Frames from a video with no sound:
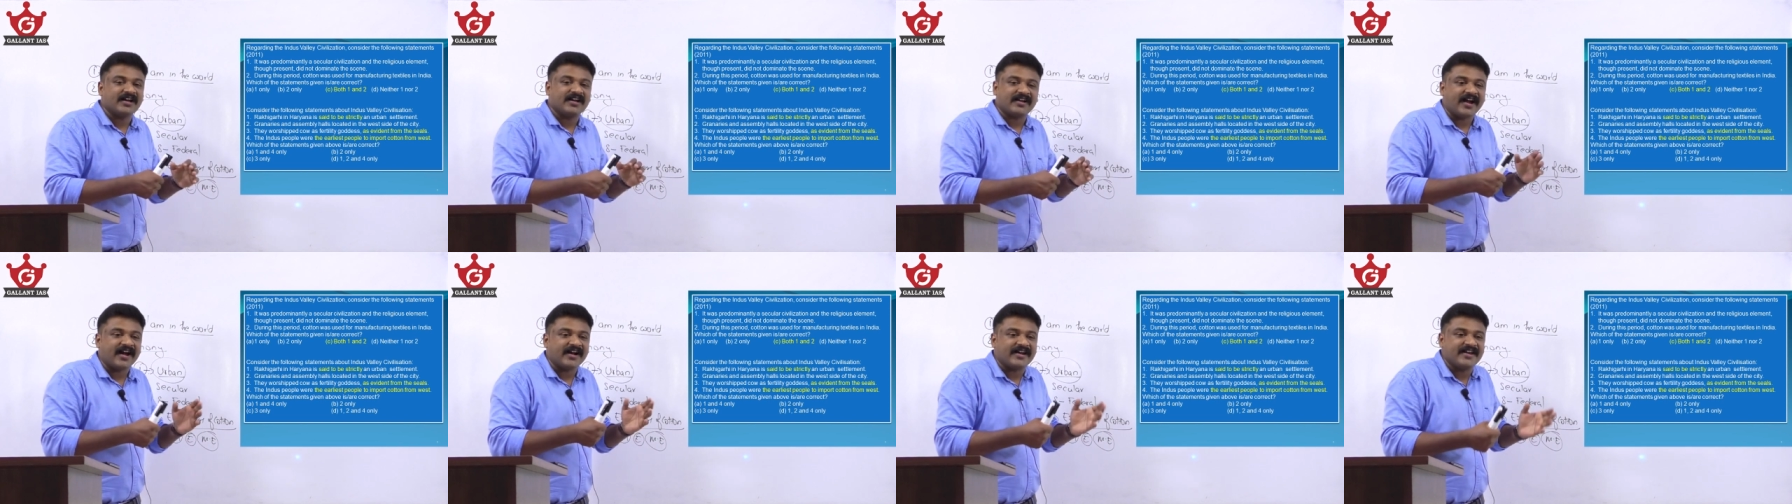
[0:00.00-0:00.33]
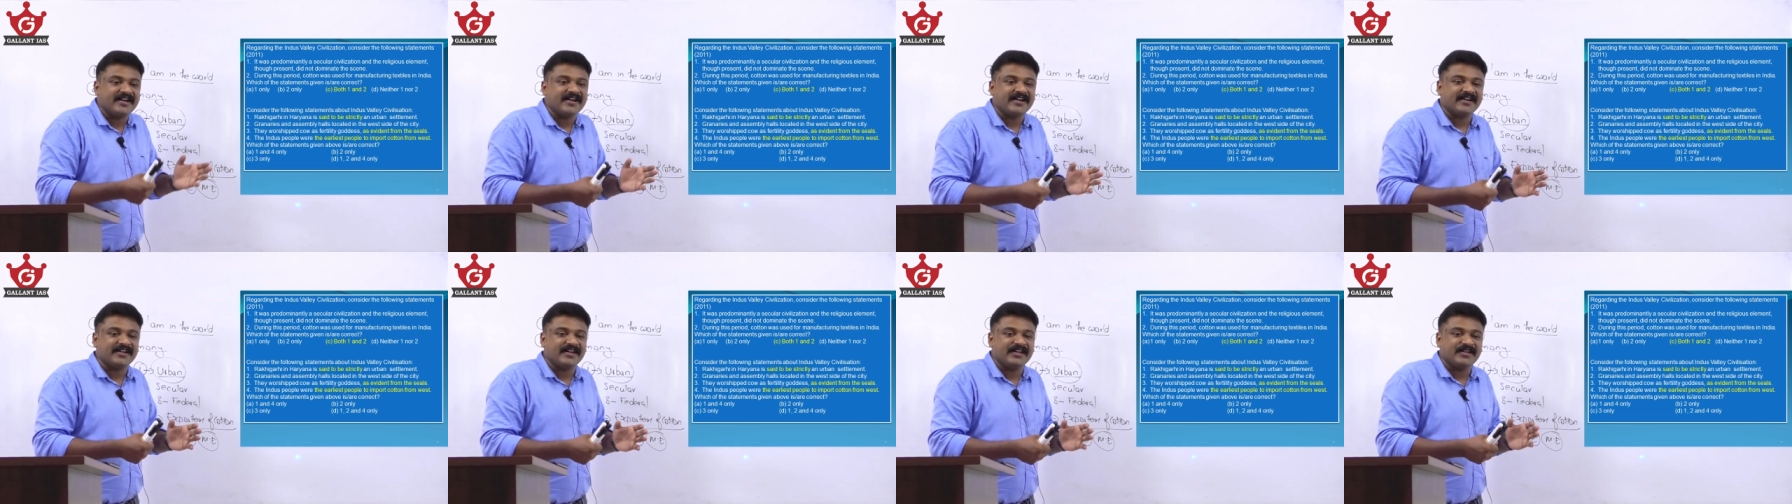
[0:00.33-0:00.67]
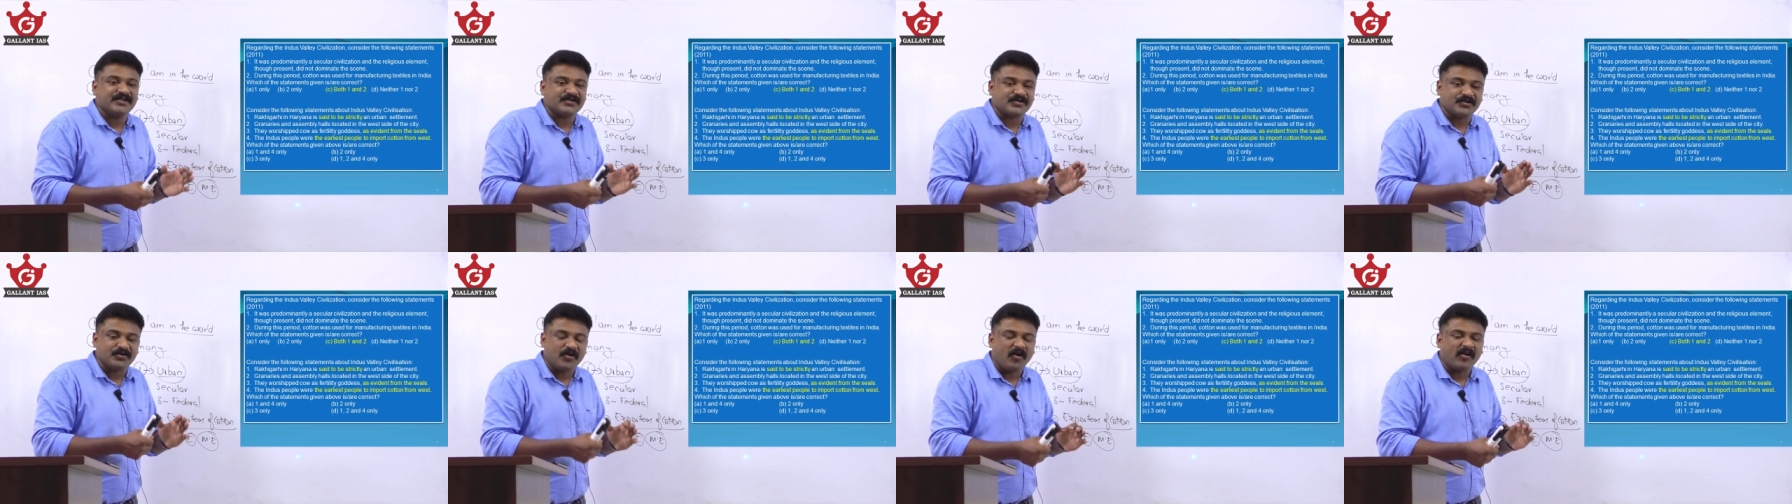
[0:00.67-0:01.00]
Rakhigarhi
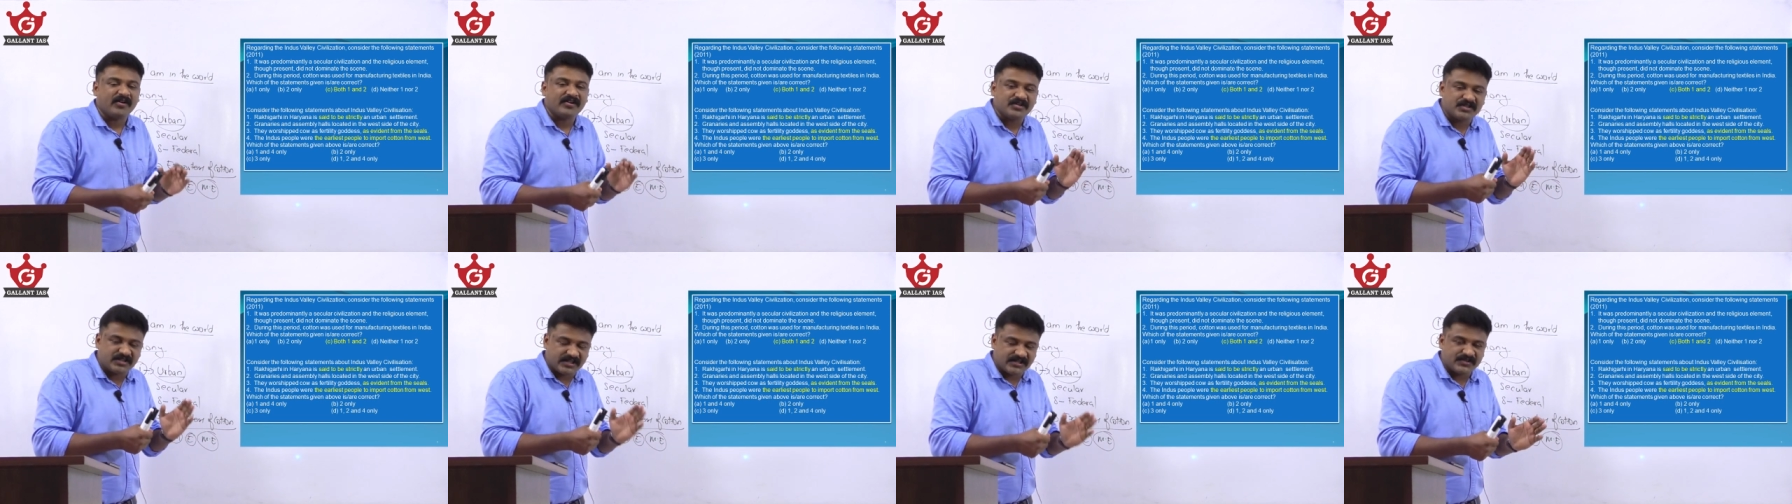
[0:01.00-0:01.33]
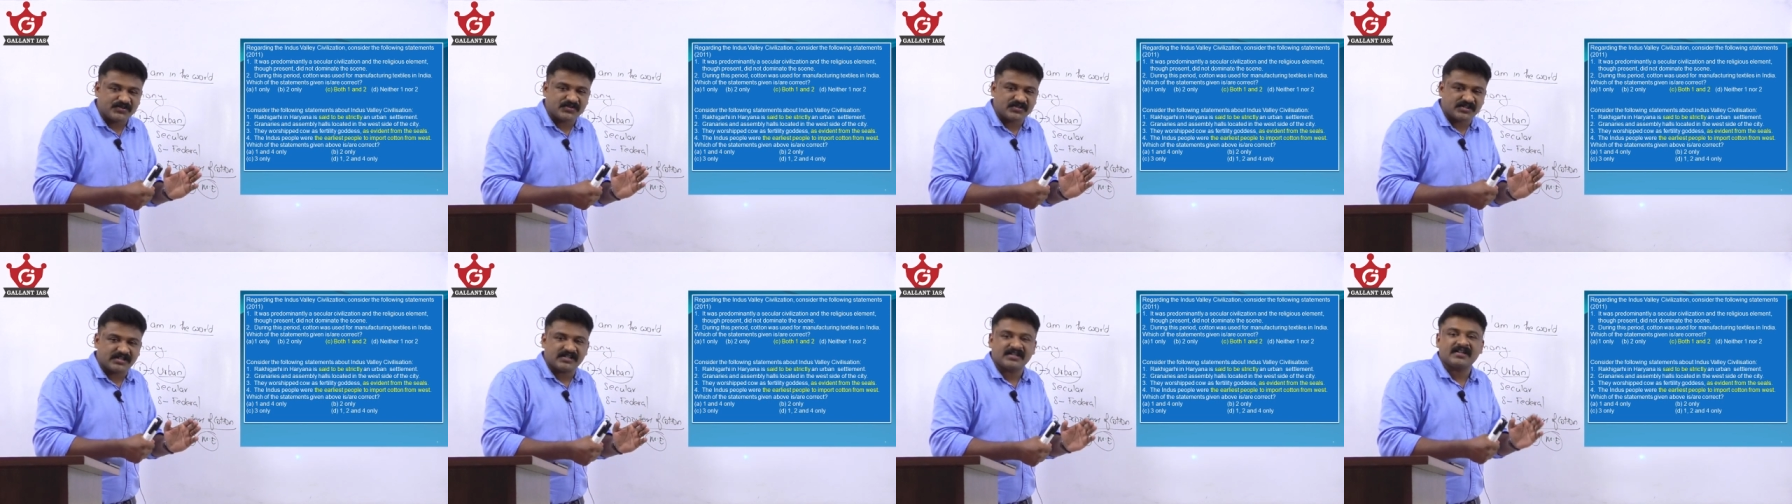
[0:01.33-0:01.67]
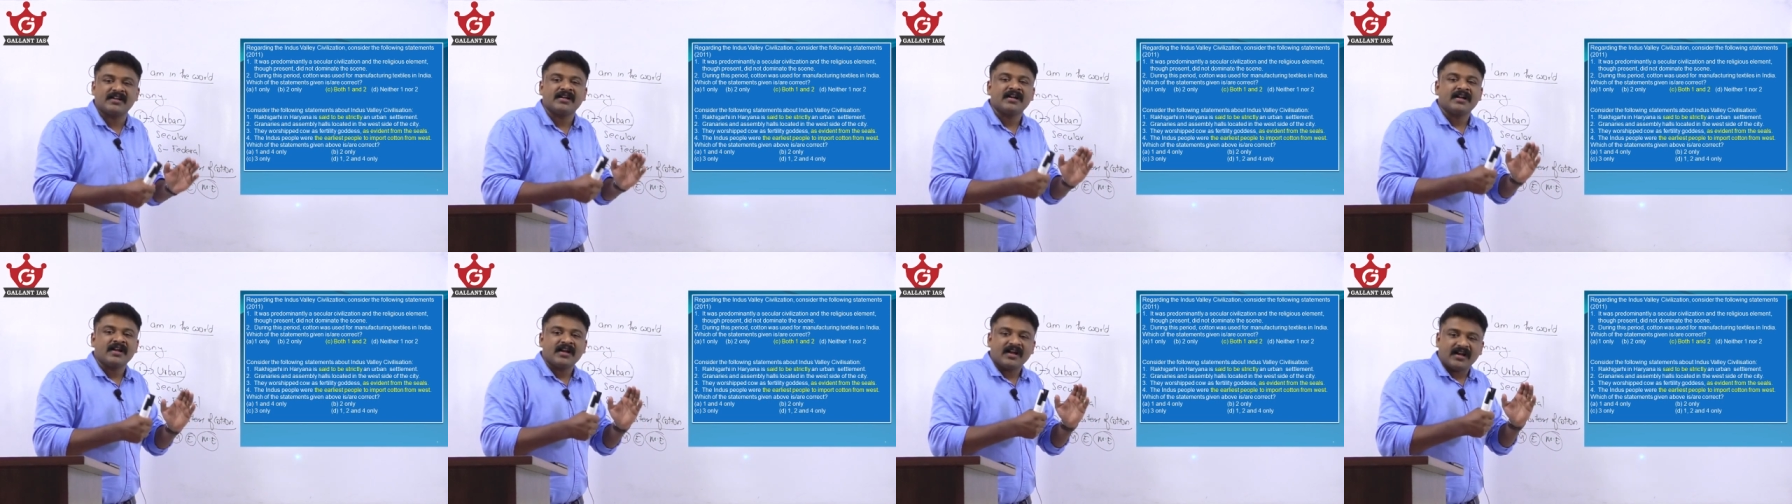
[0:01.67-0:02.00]
is not just uh,